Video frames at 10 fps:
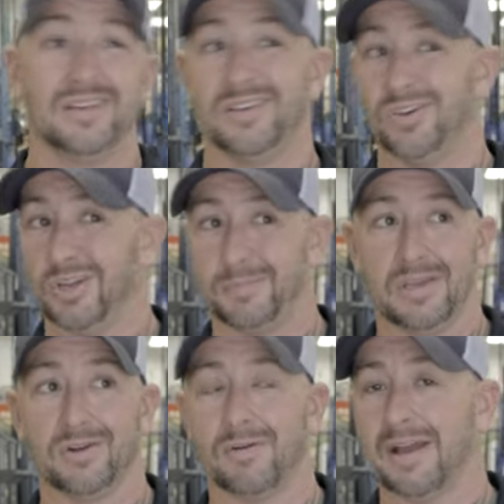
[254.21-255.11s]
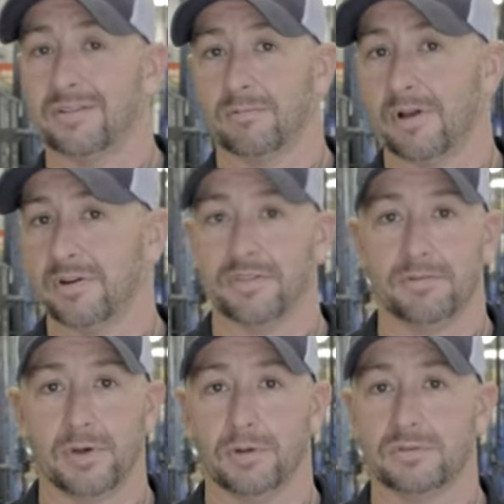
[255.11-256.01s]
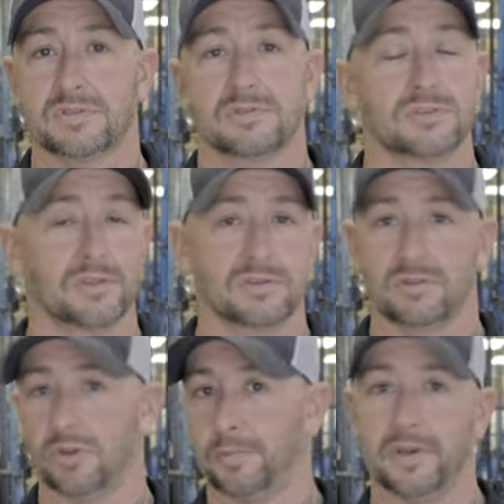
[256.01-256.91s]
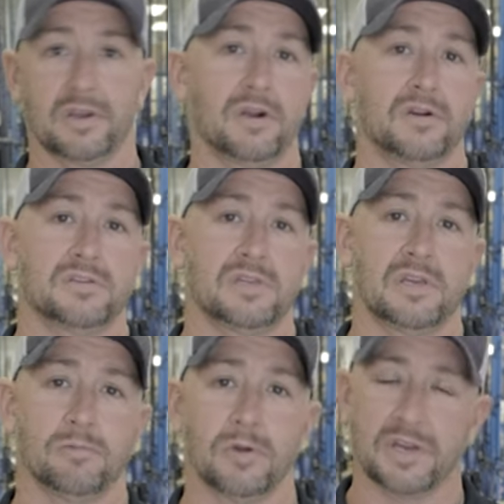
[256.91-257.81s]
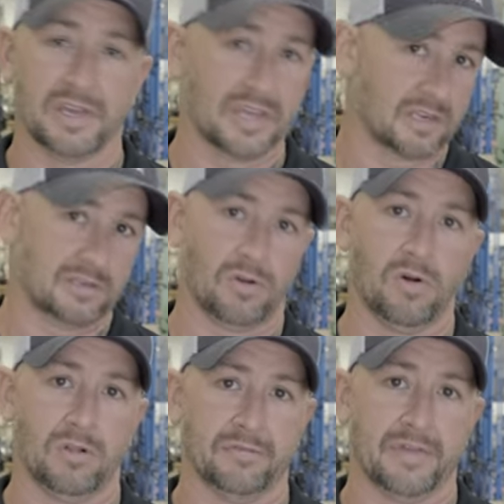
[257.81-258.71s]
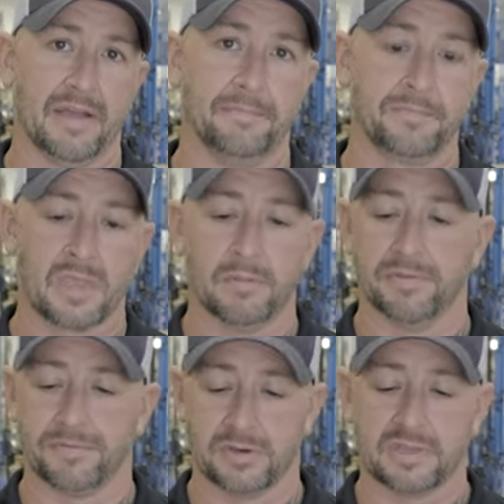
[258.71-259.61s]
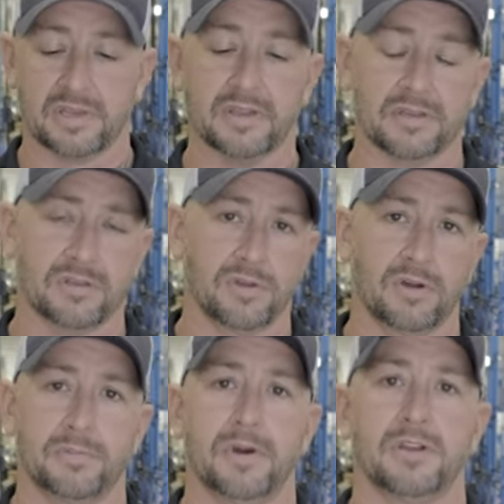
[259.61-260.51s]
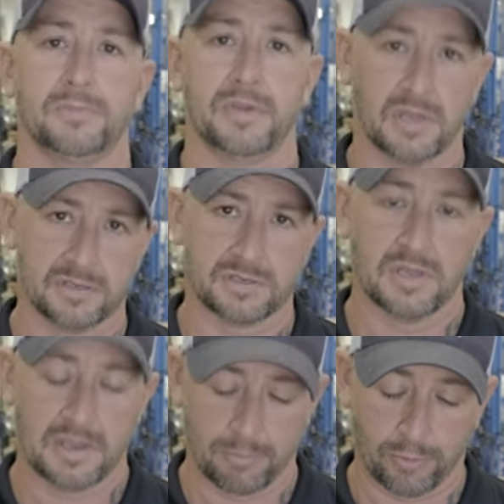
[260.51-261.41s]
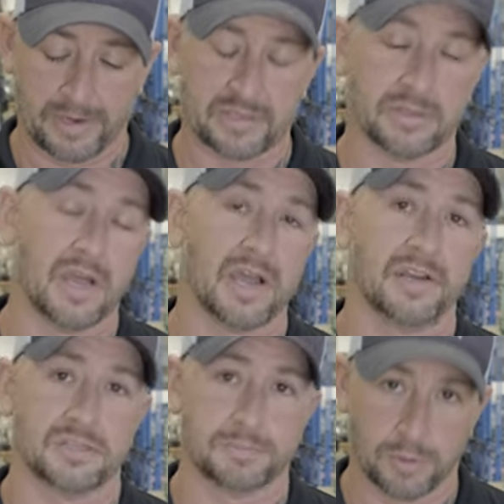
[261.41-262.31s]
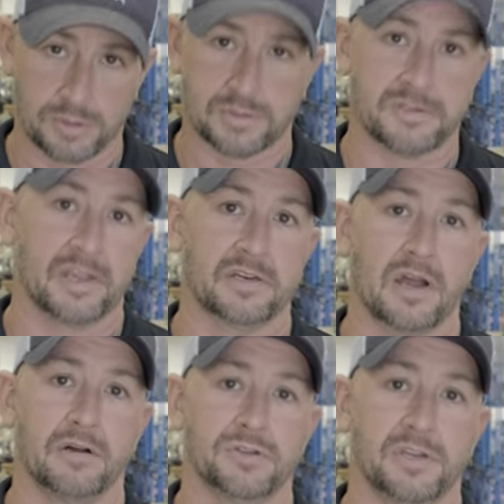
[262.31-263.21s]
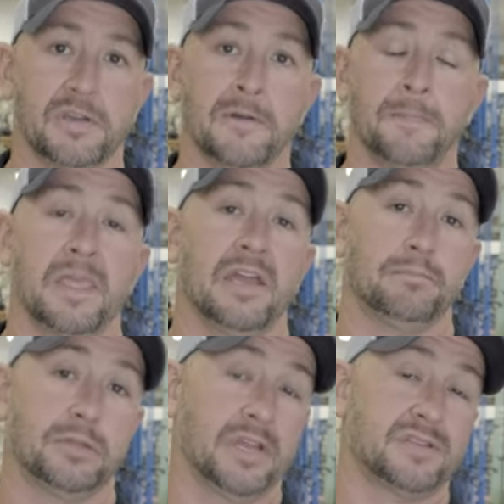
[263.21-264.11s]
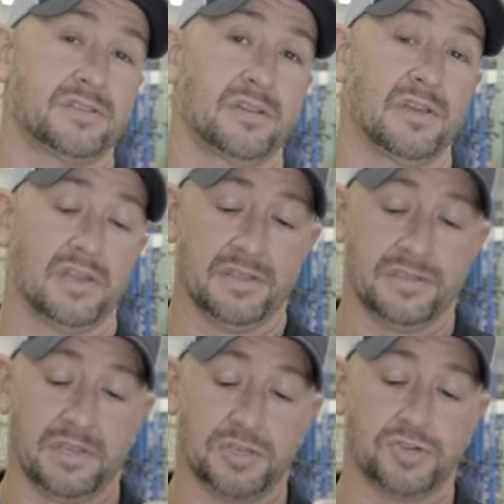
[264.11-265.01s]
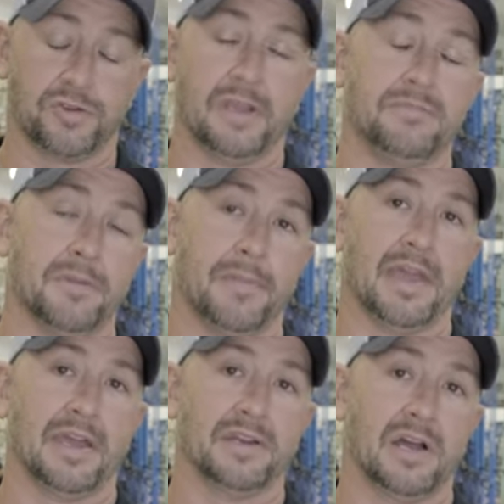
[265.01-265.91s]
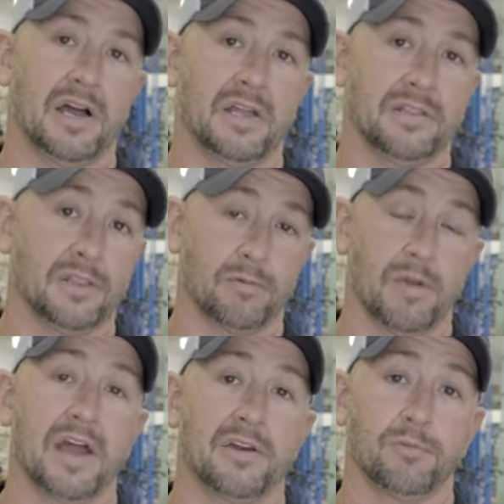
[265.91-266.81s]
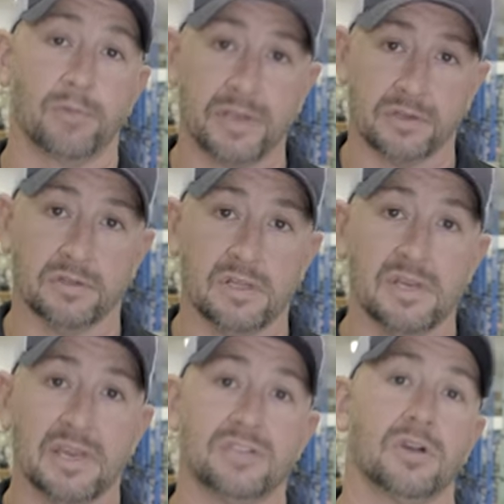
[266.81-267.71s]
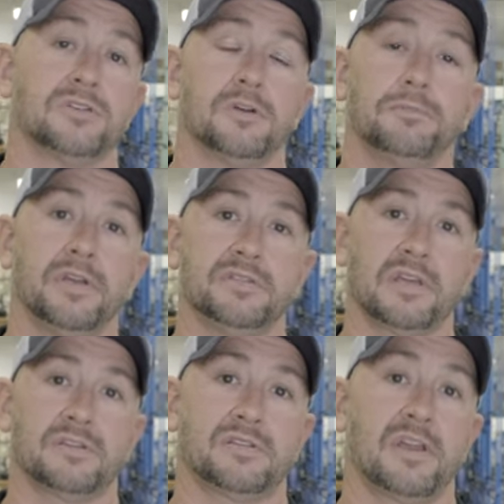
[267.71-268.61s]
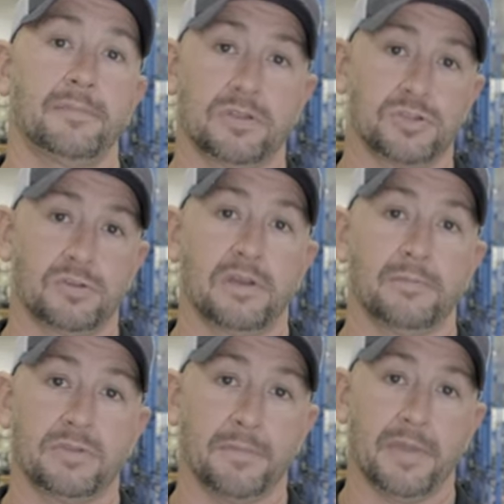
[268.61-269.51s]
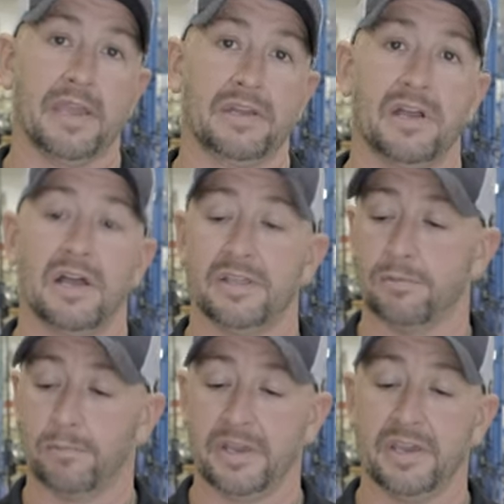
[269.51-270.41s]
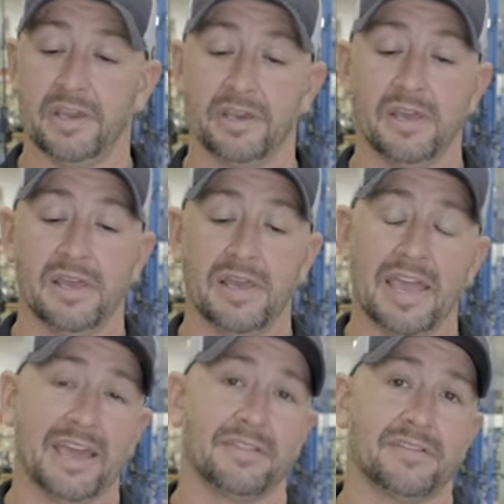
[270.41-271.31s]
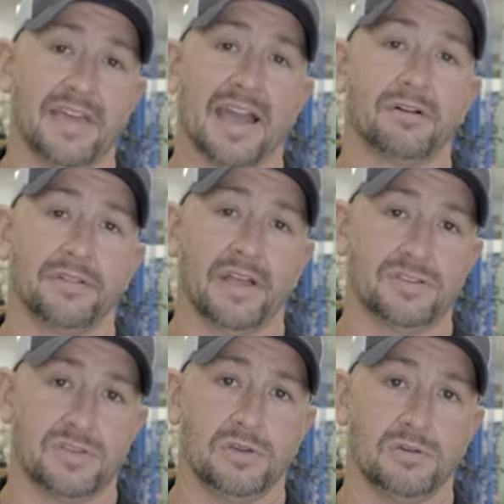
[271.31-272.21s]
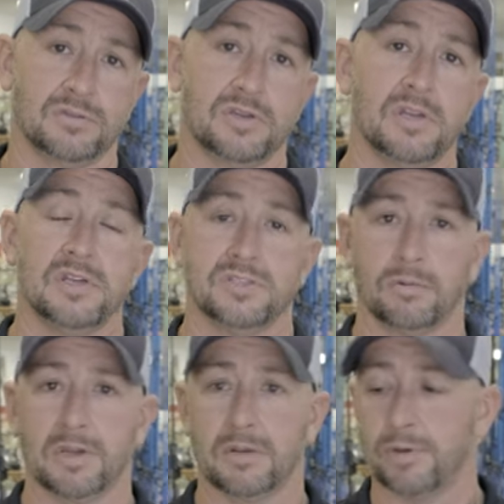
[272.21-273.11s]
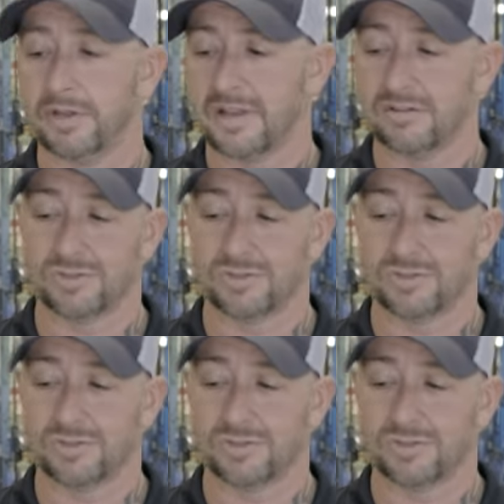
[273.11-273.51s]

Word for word: You're going to be interacting around other boats, so there's a little bit of courtesy. We're going to get into all of that. But first thing I'd like to talk about is, because braided line has pushed the technology and placed the extreme demand on the rod and reel, it's also placed that same extreme demand on the rigging and the tackle that's used. So we're going to break down